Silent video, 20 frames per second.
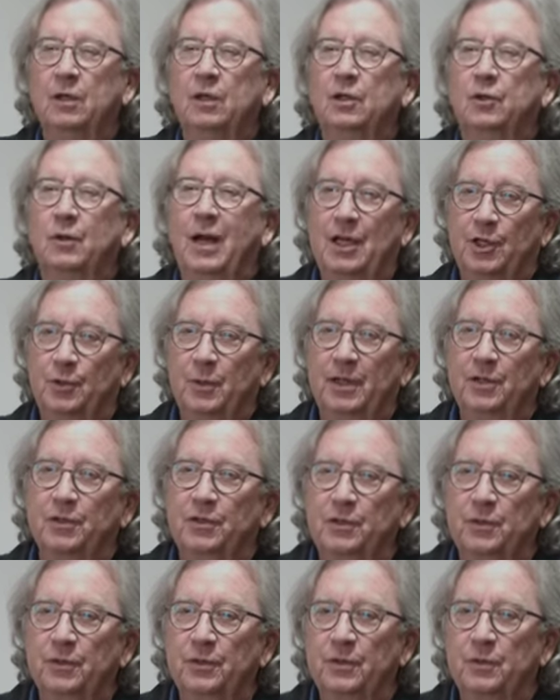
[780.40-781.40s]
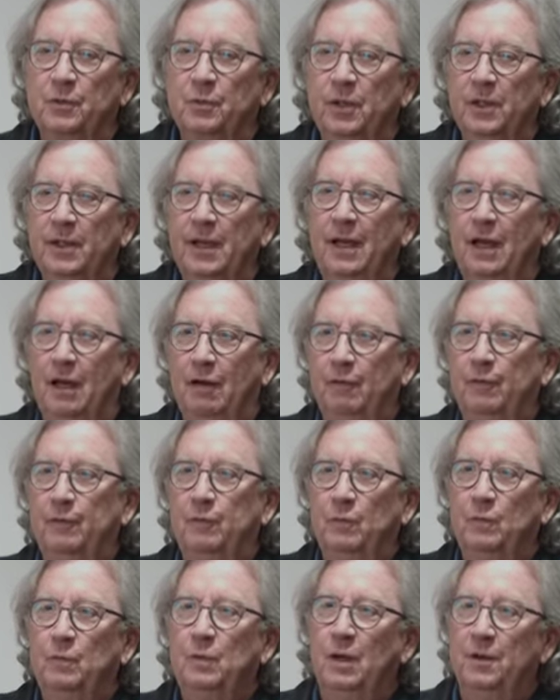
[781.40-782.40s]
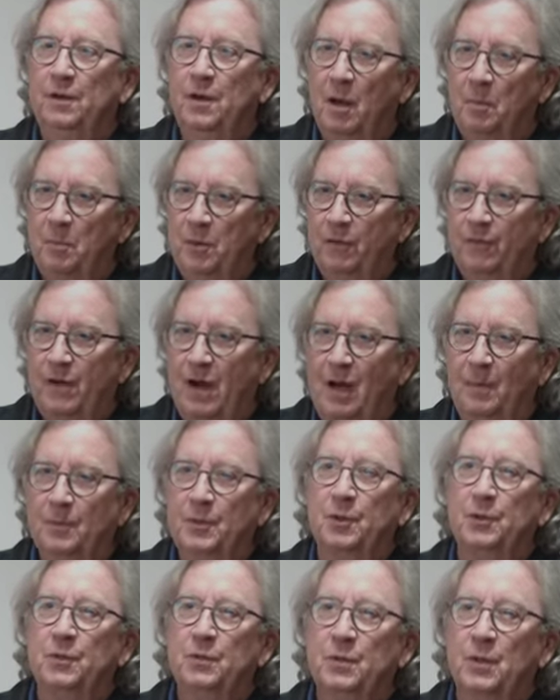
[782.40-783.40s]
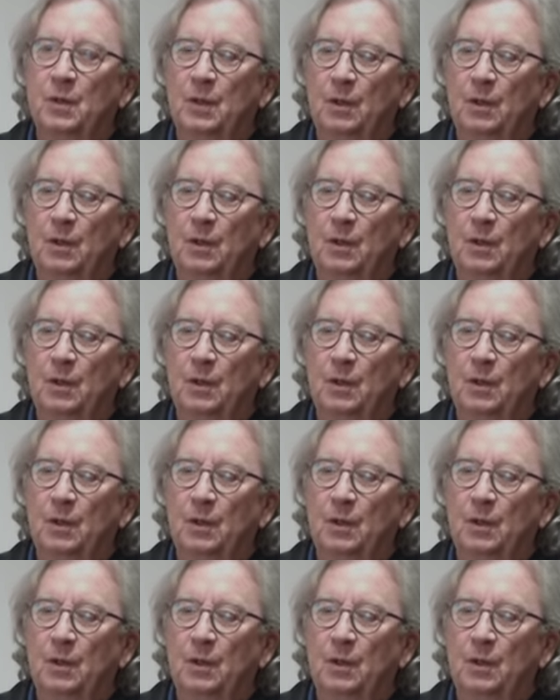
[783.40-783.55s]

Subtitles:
Graduating students really have a number of options.